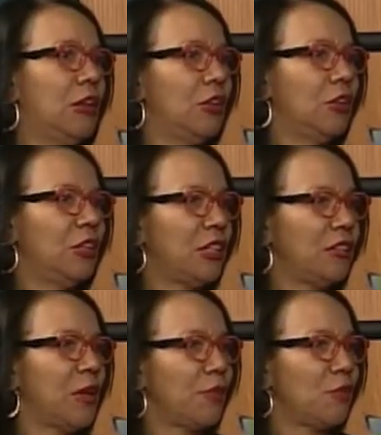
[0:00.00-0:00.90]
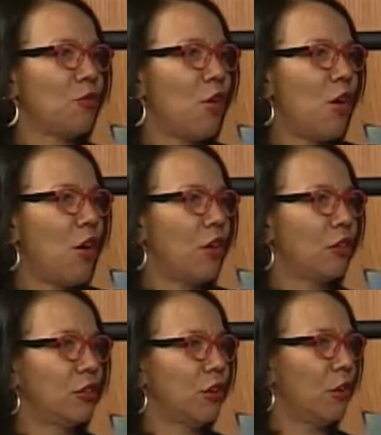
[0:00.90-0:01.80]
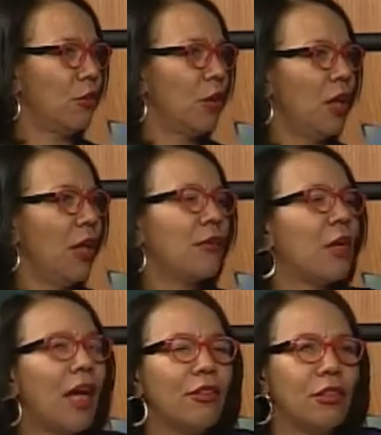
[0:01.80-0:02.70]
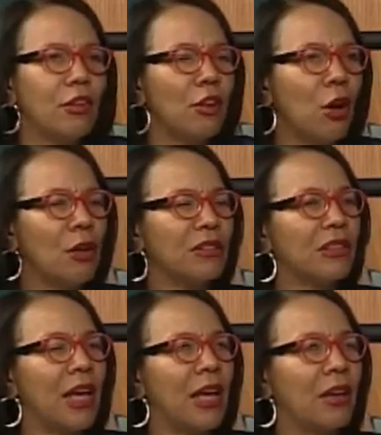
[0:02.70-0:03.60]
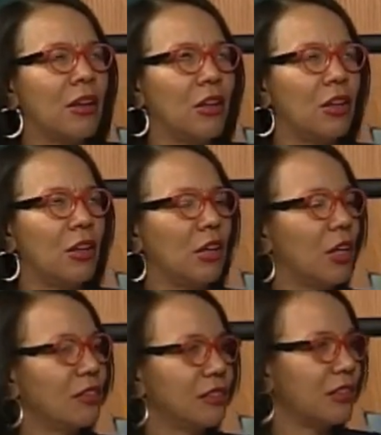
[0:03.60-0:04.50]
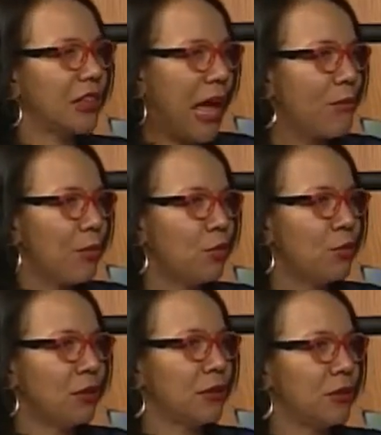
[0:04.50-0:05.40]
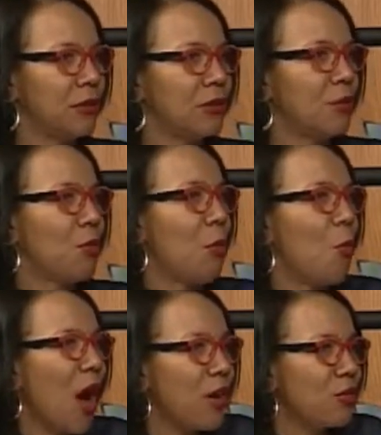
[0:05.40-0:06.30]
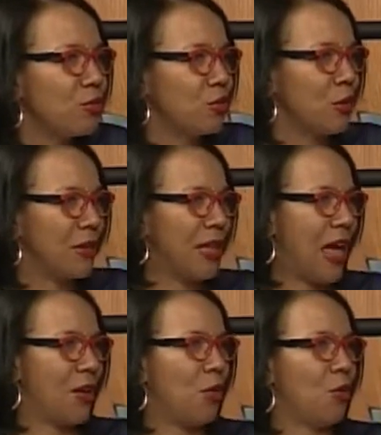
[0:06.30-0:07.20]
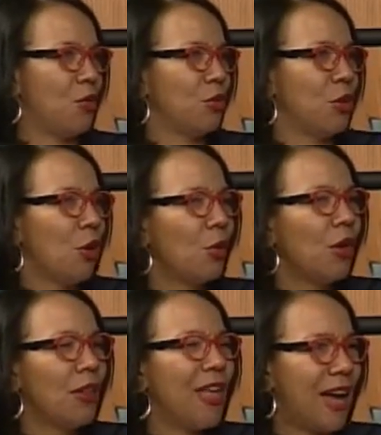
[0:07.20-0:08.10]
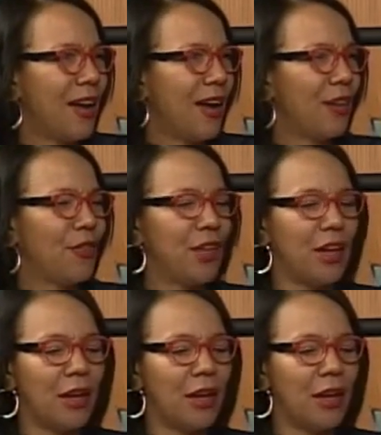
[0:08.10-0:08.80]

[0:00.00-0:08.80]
You did something wrong. You know, it's like it's a taboo. It's why are you doing that, or right. You know, that kind of thing.